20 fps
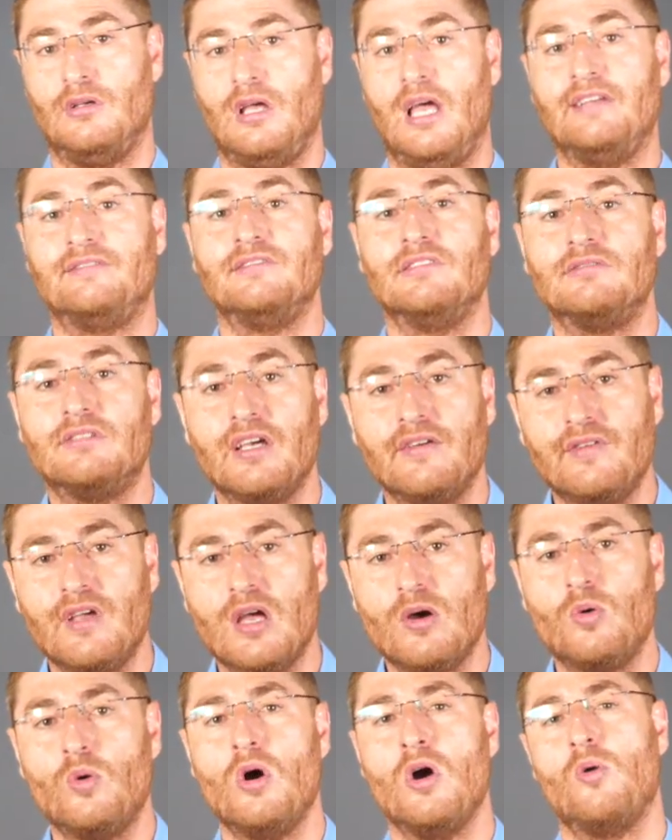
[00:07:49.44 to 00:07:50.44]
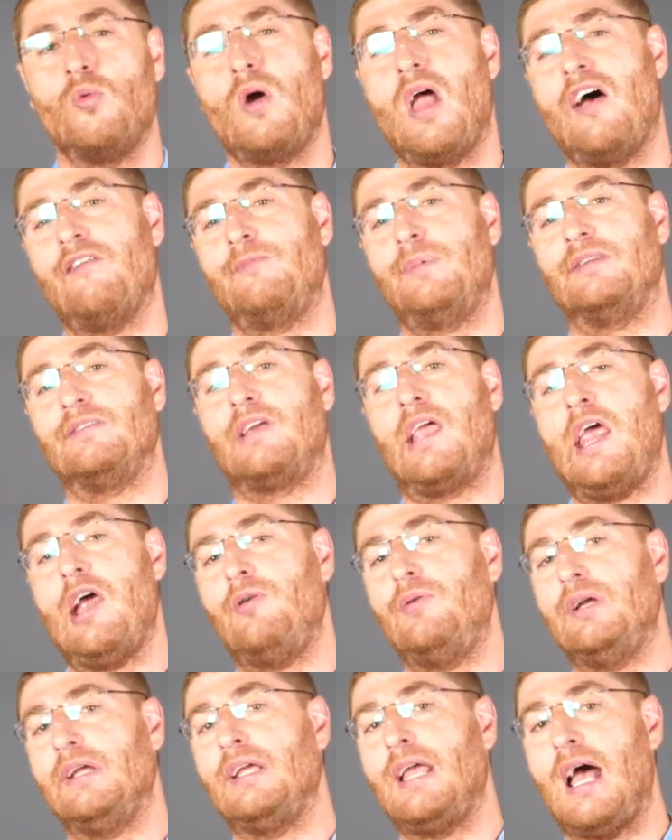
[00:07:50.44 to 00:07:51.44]
At Netivyah, we have been
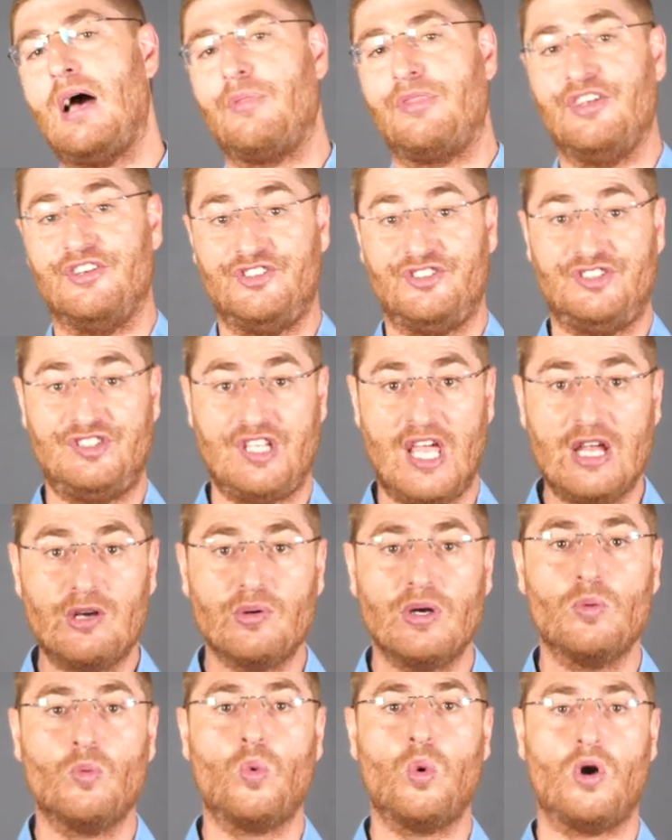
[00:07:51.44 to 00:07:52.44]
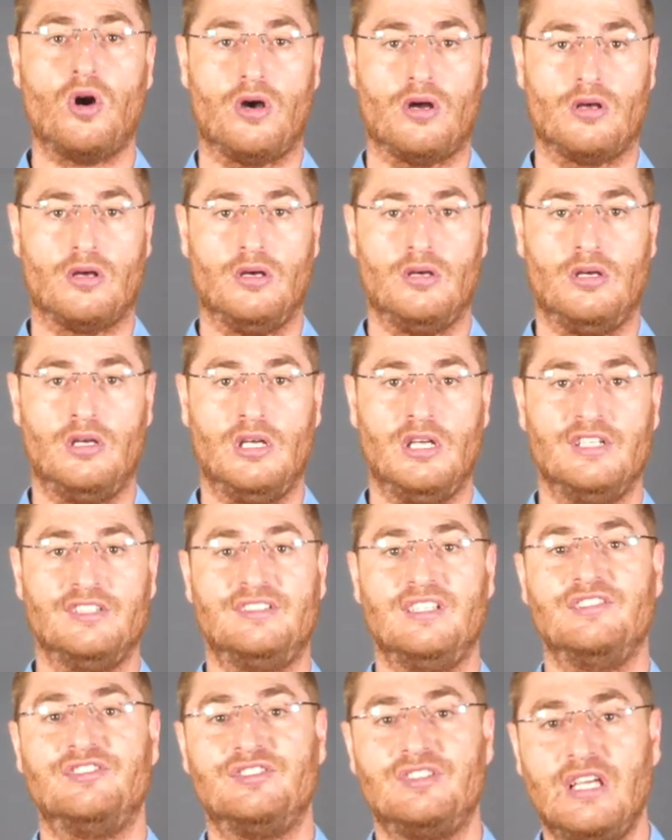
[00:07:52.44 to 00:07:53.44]
carrying out this sacred work
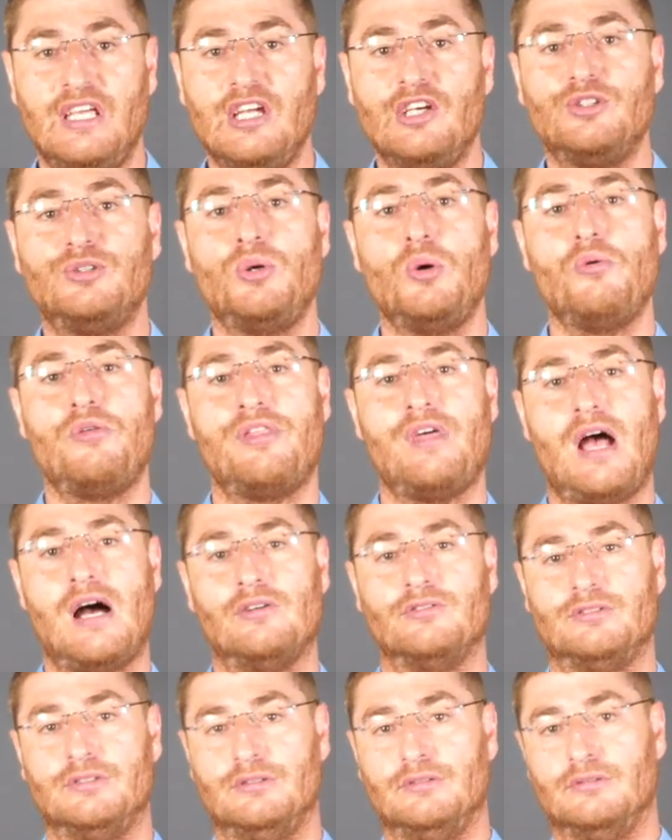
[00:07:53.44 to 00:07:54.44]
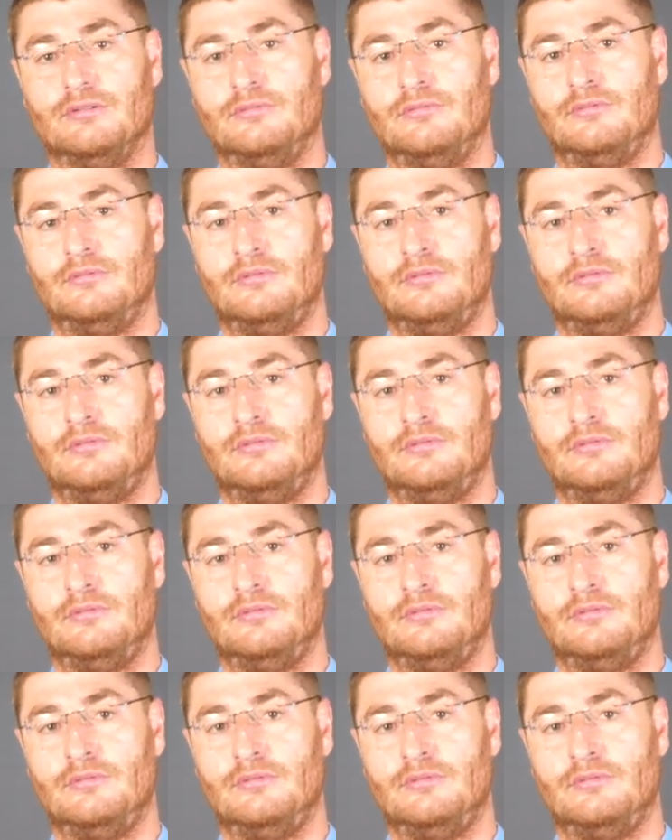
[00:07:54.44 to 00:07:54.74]
since the year 2000.